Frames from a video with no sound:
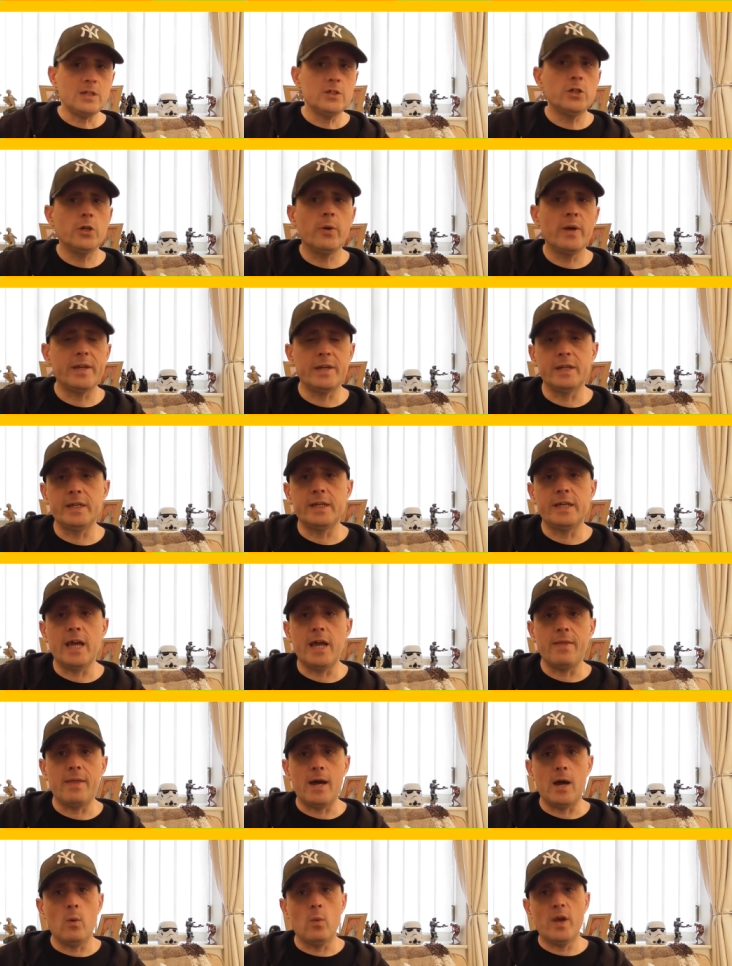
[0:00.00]
you ain't going to
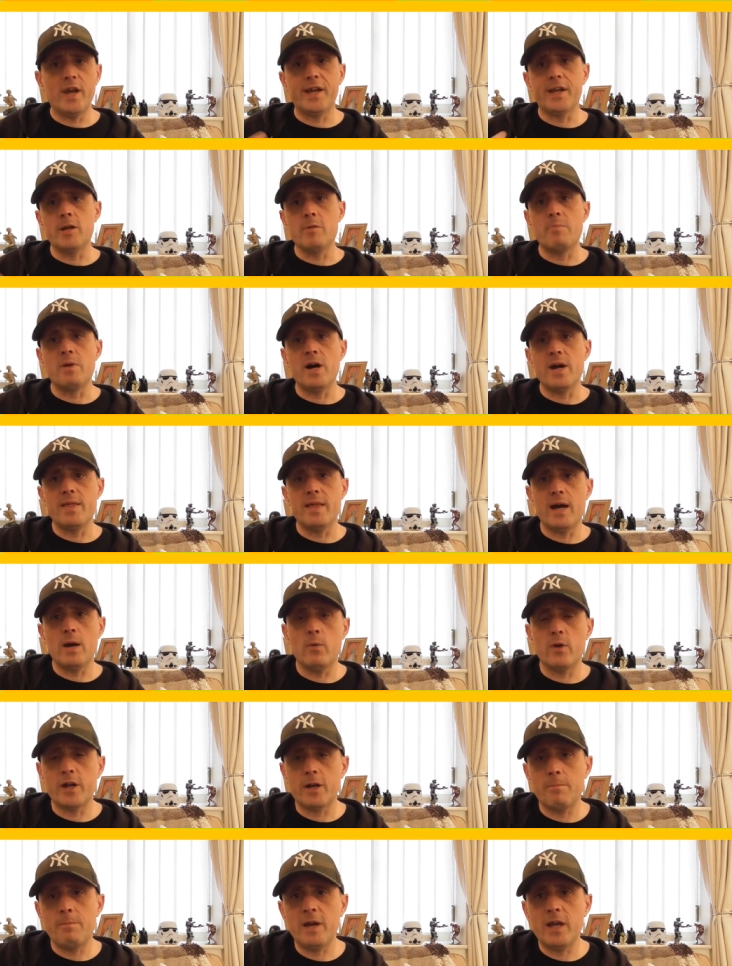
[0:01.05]
get that. We're going to buy that.
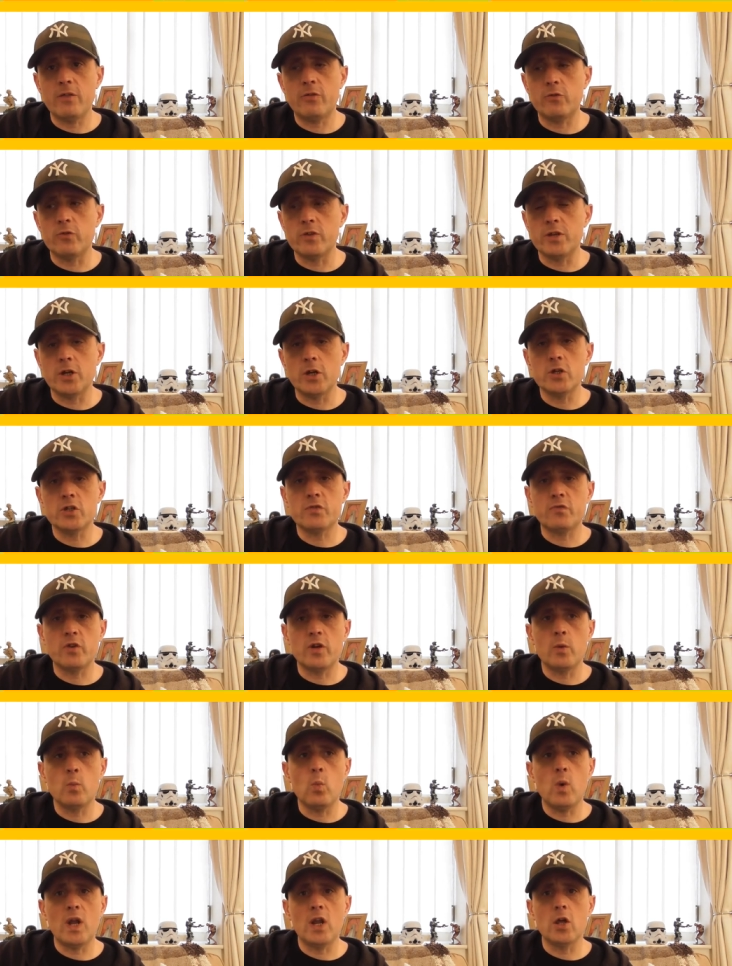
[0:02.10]
We're going to pay through the nose for
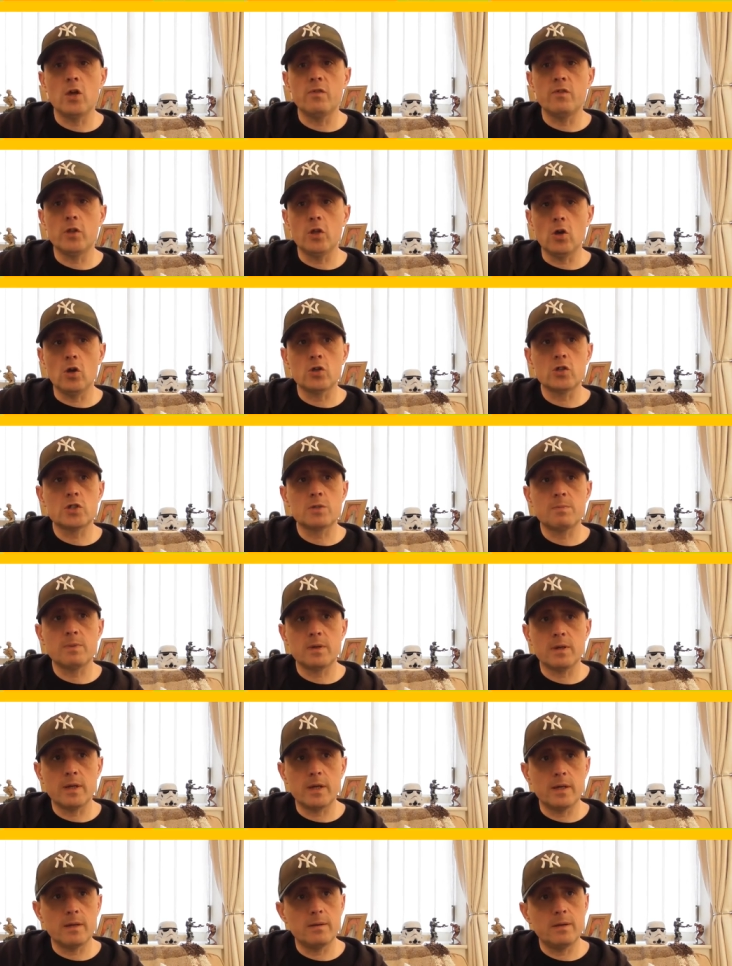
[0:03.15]
it and well over the odds
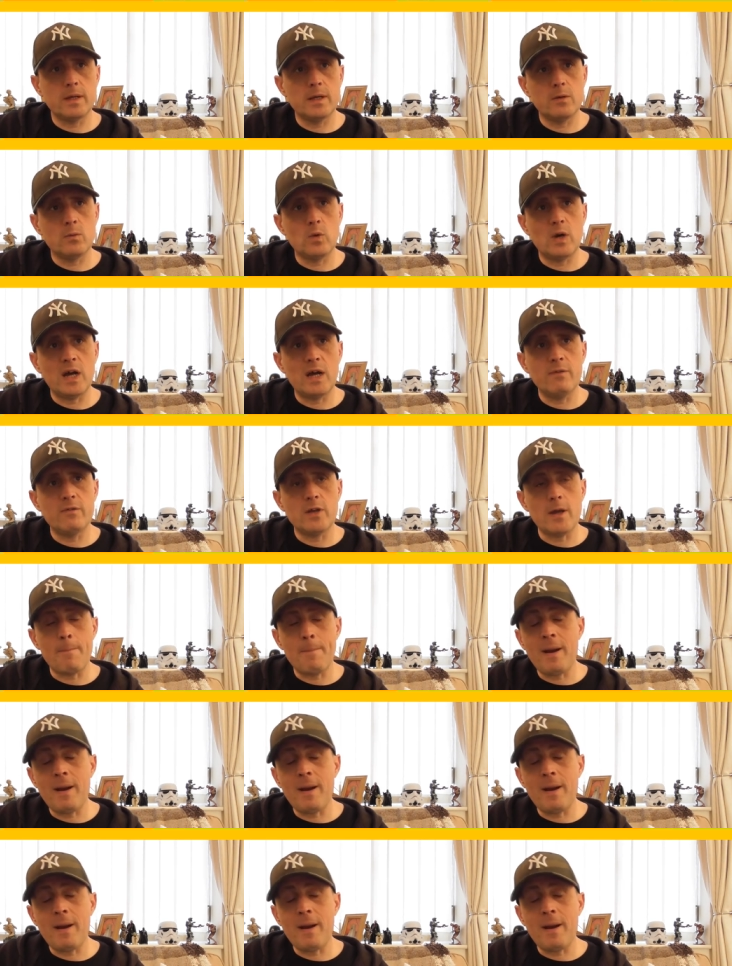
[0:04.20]
and, and what have you.